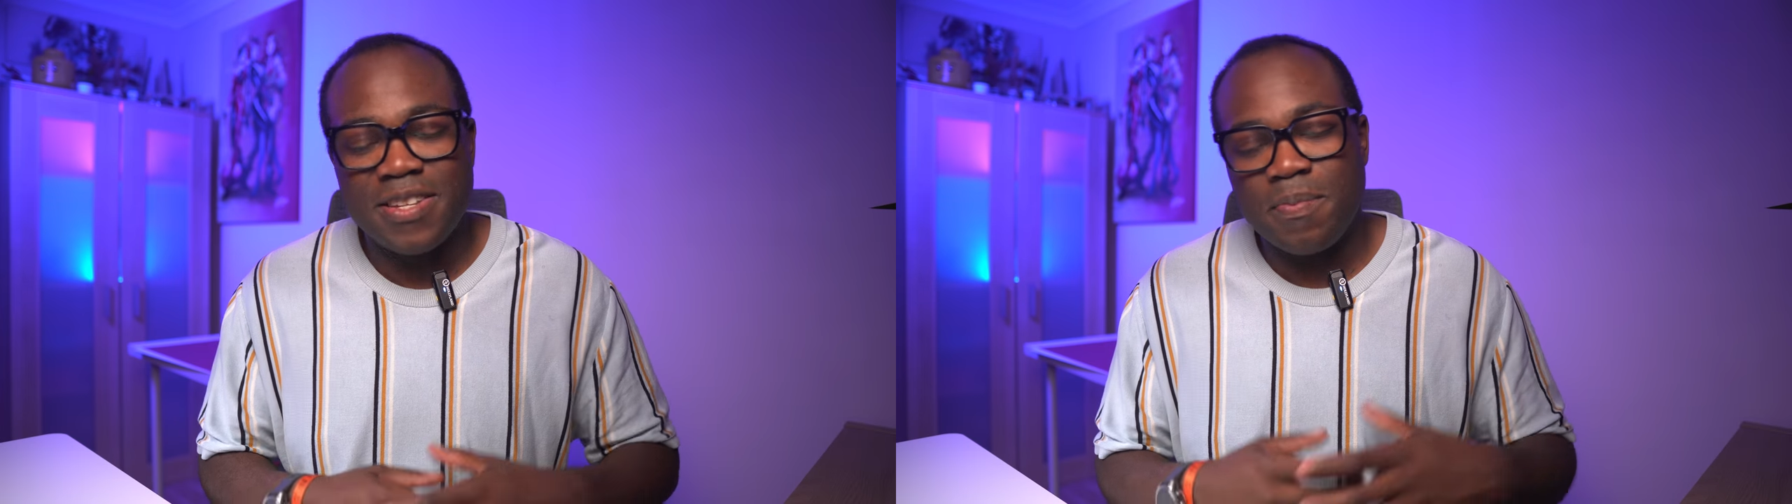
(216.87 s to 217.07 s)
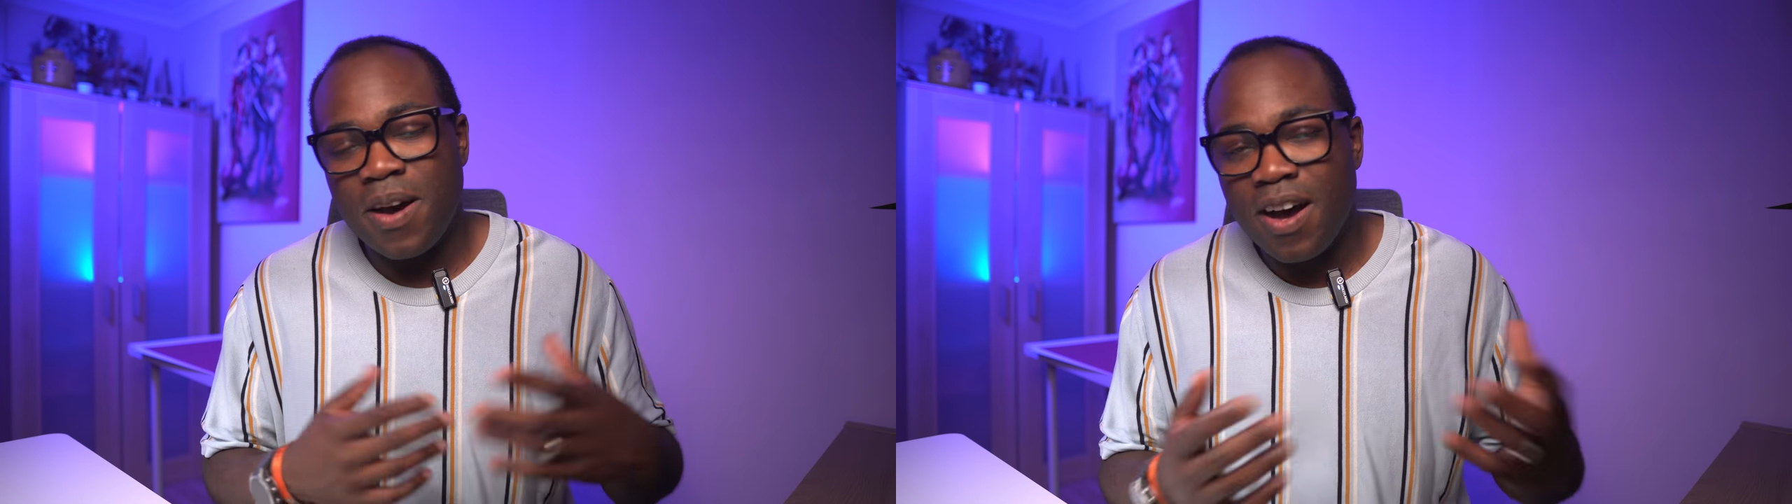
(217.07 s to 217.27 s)
is
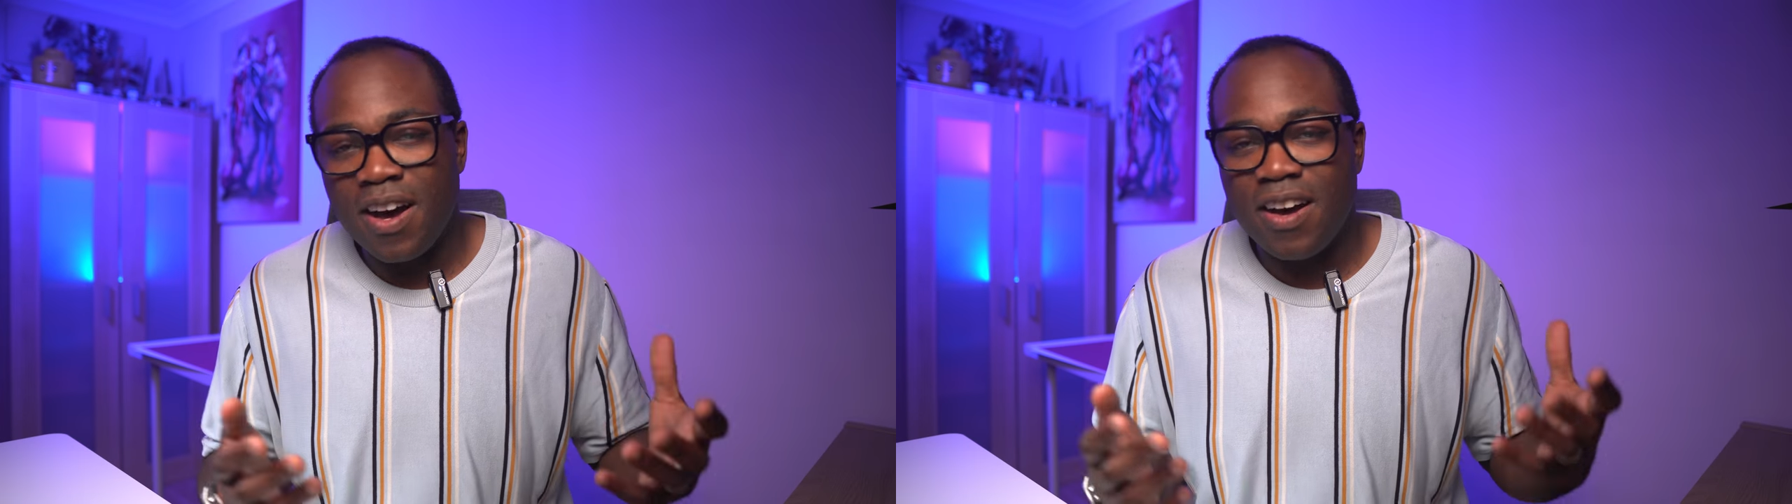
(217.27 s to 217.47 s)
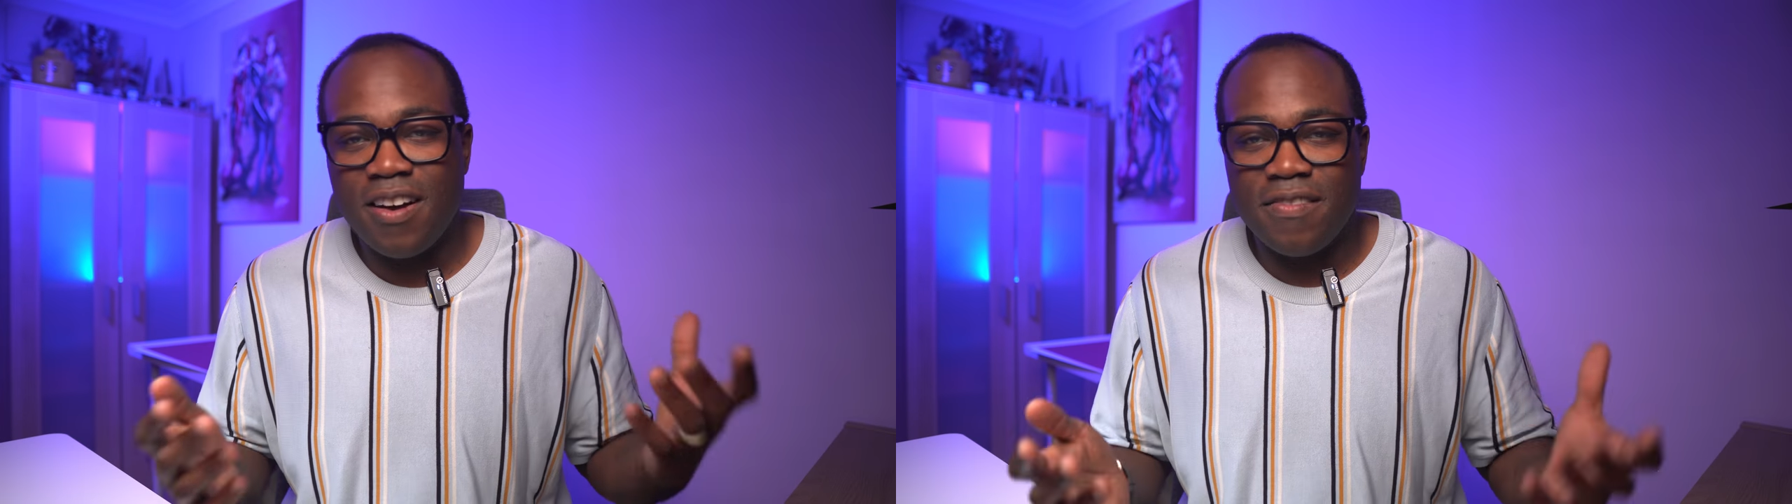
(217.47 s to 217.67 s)
a
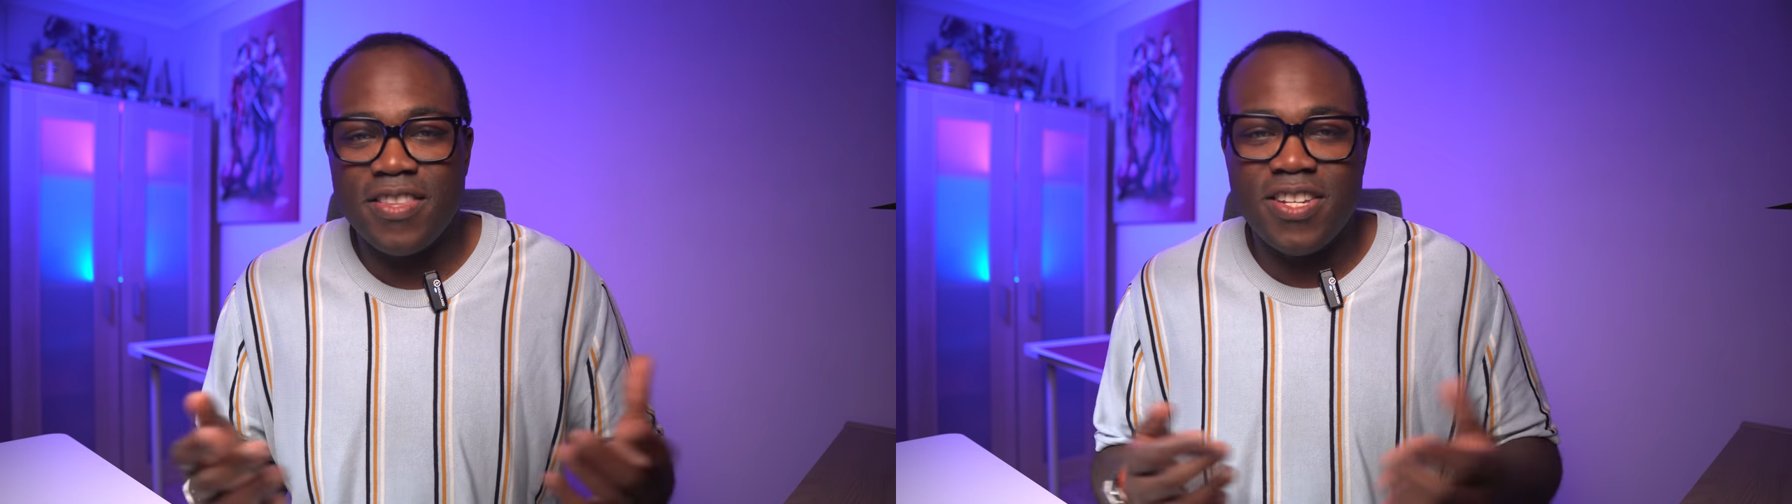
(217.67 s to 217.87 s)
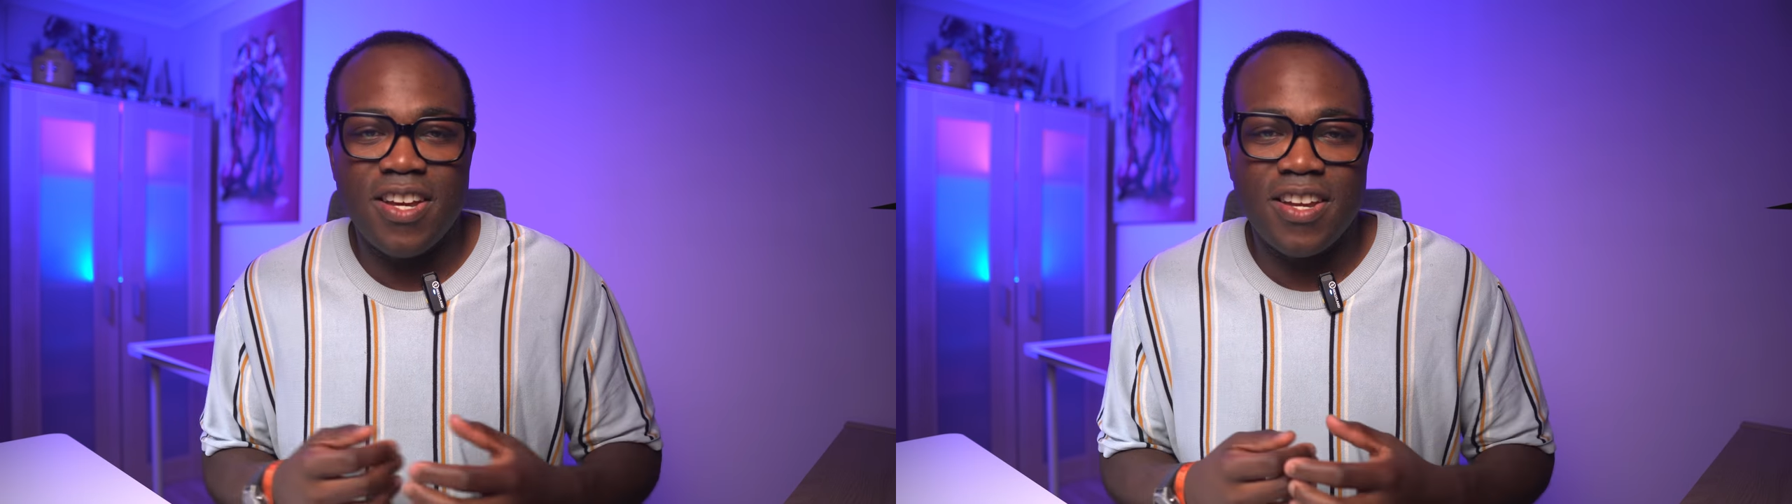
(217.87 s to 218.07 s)
part of
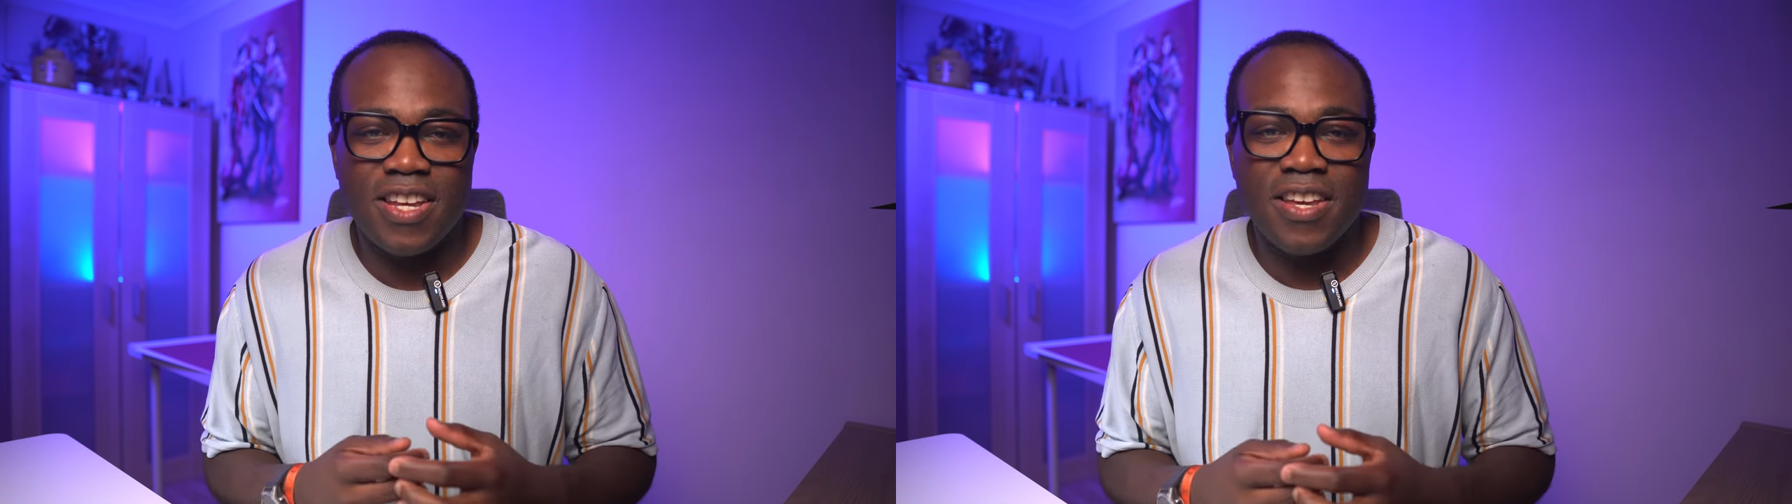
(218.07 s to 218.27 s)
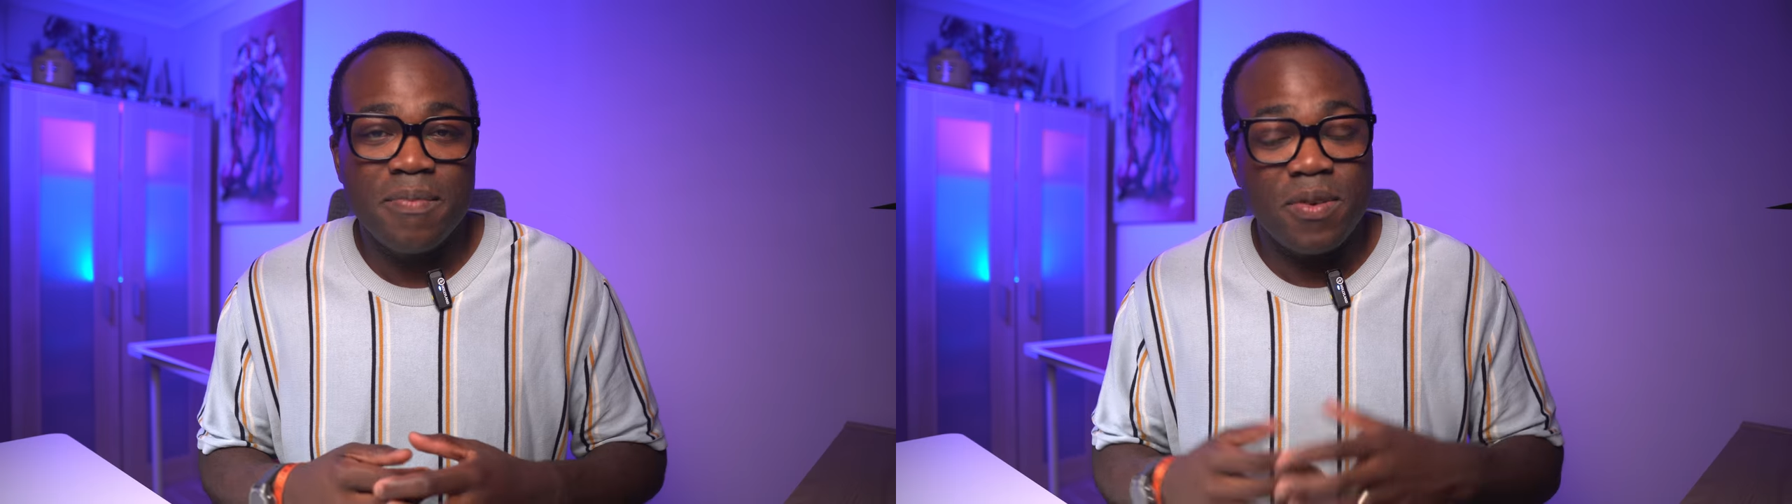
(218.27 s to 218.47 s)
the journey,